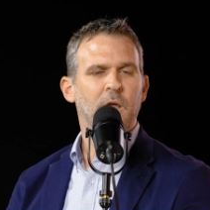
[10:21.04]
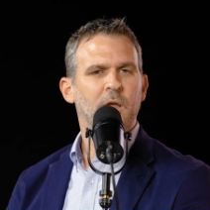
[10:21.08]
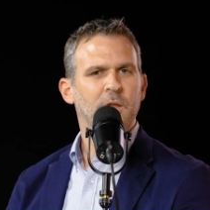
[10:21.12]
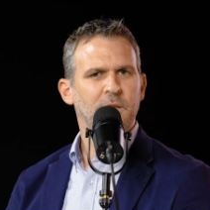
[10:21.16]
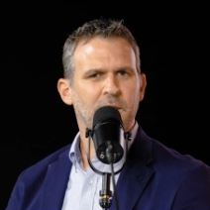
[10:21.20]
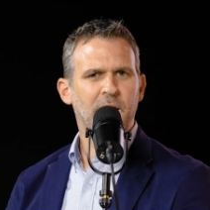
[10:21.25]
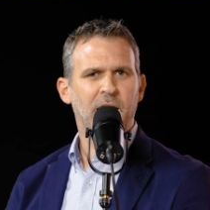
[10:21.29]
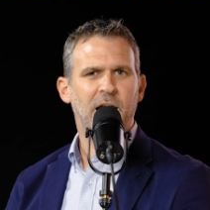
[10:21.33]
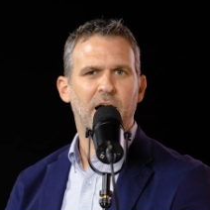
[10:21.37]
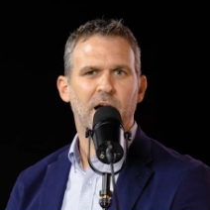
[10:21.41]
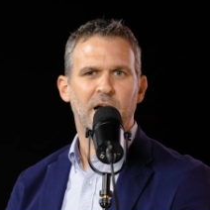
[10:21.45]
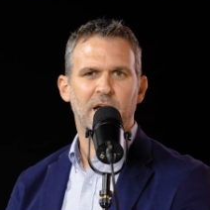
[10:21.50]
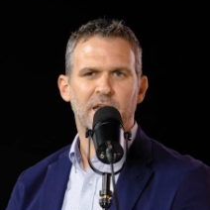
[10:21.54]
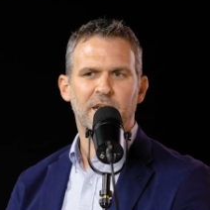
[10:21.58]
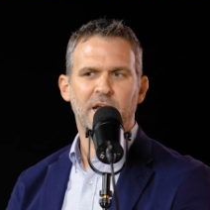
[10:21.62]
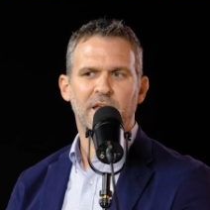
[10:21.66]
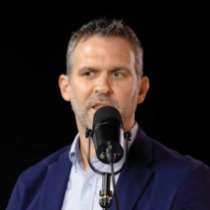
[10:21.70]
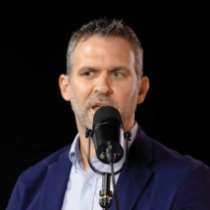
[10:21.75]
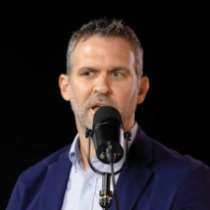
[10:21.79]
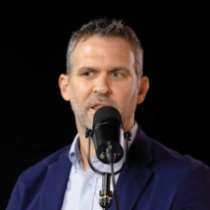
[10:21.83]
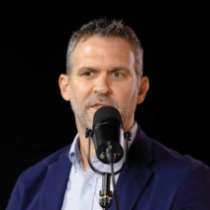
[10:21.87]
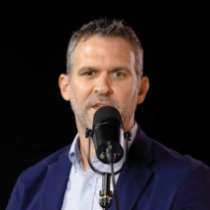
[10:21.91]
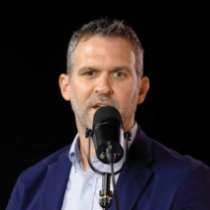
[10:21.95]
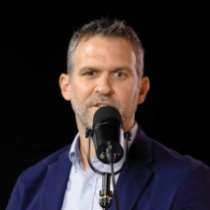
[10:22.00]
Yeah,
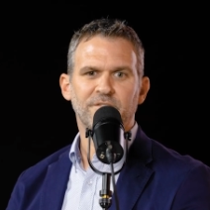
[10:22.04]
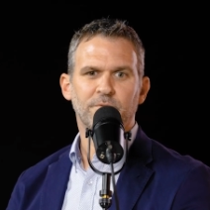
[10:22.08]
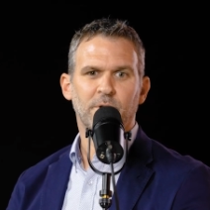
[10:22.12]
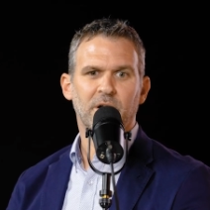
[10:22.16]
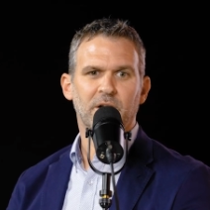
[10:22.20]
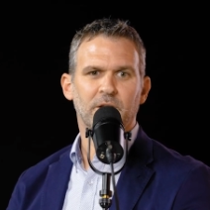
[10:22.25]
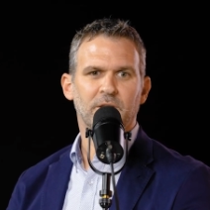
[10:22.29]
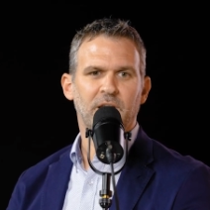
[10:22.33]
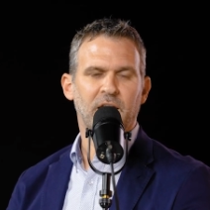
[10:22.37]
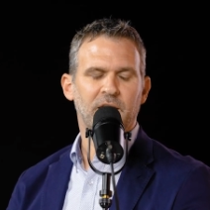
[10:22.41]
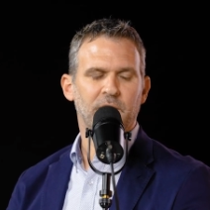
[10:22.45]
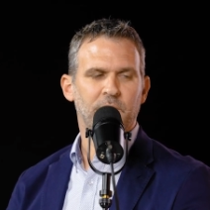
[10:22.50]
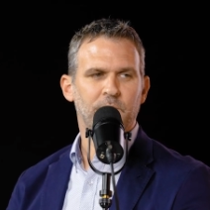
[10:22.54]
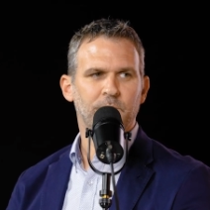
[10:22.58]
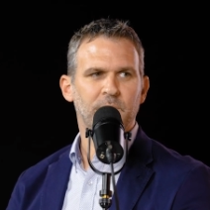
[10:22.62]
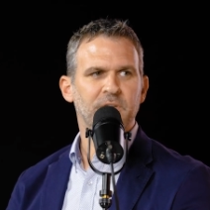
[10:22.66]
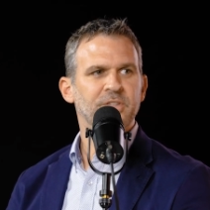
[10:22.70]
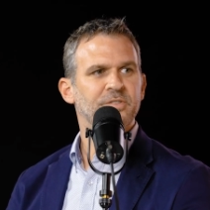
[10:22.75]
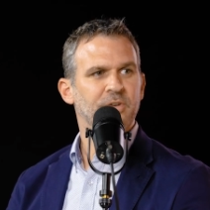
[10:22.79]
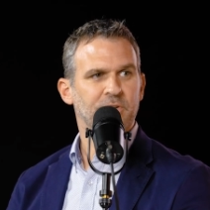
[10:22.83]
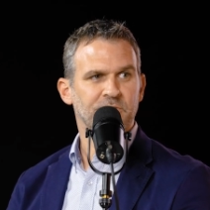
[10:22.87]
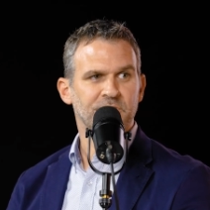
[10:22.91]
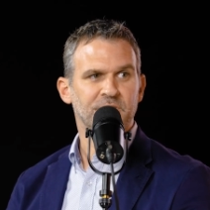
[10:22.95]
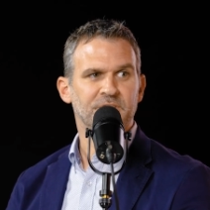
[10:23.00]
and that's where a lot of the
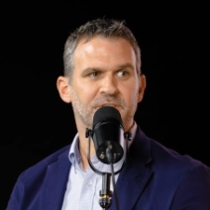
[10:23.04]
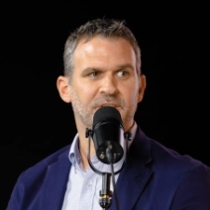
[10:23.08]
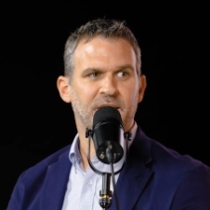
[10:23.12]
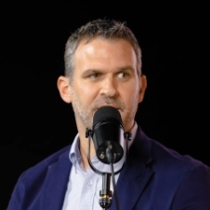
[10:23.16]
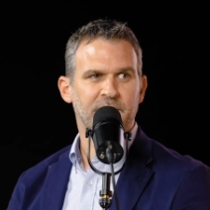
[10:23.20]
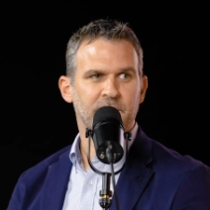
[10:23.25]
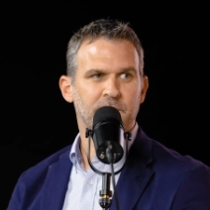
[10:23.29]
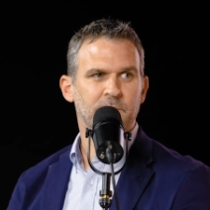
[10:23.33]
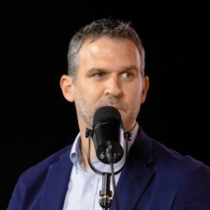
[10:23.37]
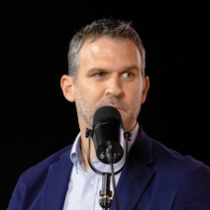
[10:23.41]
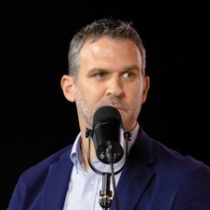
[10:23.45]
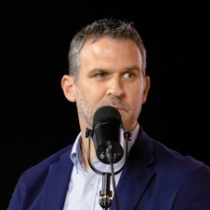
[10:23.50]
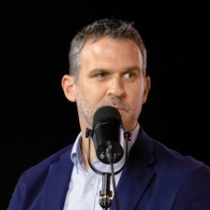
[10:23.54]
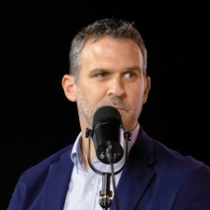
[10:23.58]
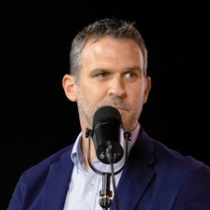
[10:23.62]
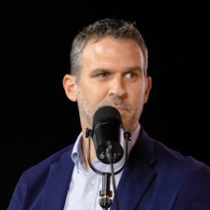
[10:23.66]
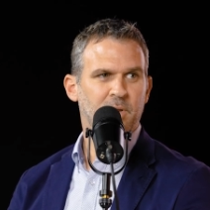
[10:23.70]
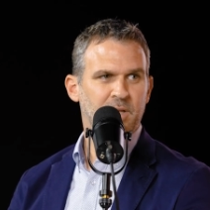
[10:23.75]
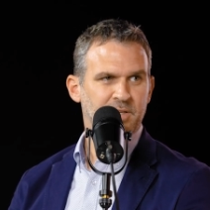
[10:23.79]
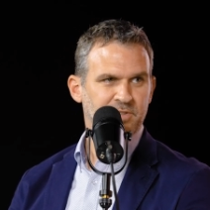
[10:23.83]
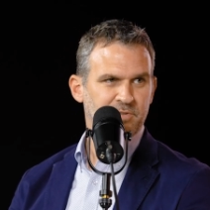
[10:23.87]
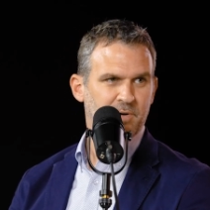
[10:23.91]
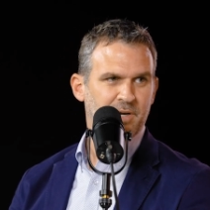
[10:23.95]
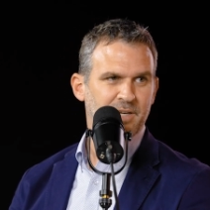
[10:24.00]
research is taking
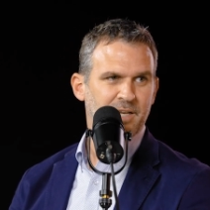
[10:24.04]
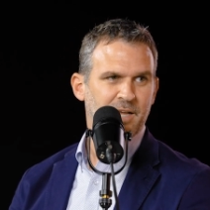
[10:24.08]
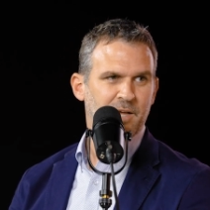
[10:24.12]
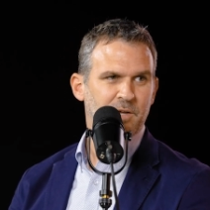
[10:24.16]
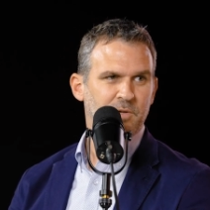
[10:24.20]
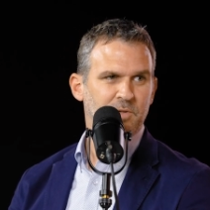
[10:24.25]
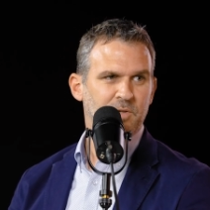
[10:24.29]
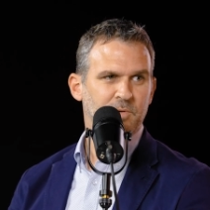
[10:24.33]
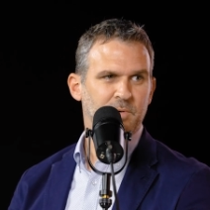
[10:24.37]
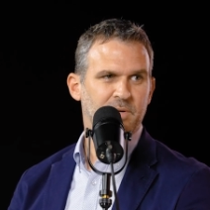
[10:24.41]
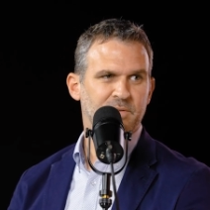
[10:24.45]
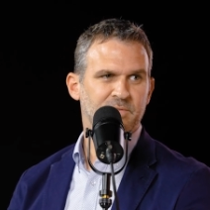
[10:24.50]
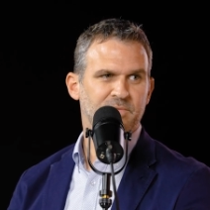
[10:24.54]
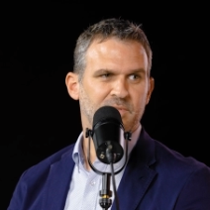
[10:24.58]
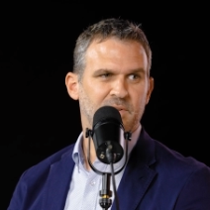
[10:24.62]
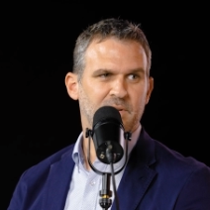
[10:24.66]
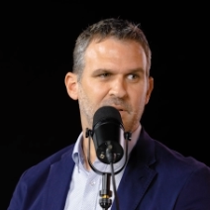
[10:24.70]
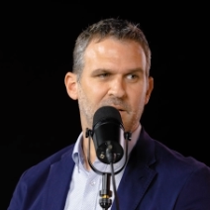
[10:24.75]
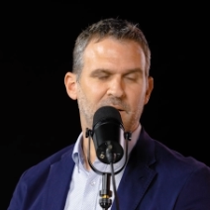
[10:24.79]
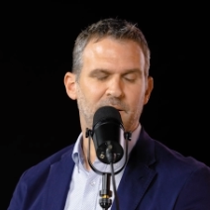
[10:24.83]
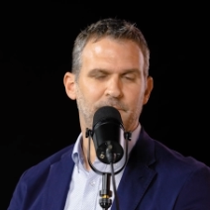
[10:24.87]
place right now. You have,